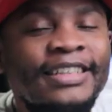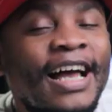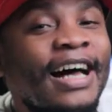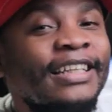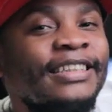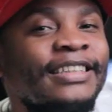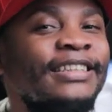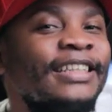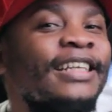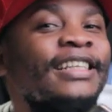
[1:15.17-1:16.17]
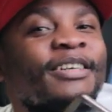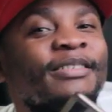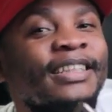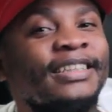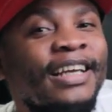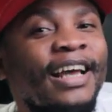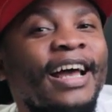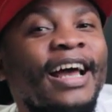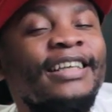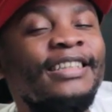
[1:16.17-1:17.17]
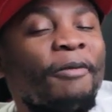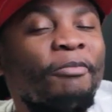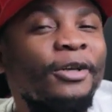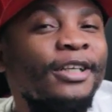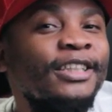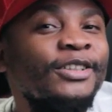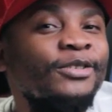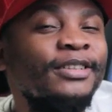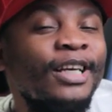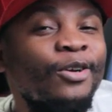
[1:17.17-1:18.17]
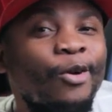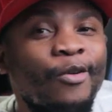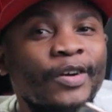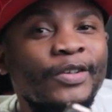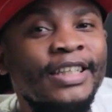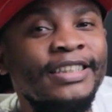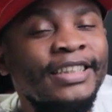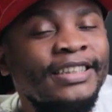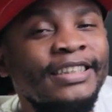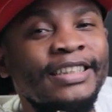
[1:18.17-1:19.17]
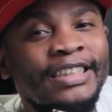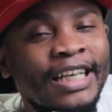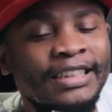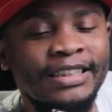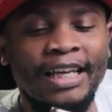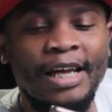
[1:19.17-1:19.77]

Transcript: Yeah, they say Sunday World has apologies to send over to the ZCC Church.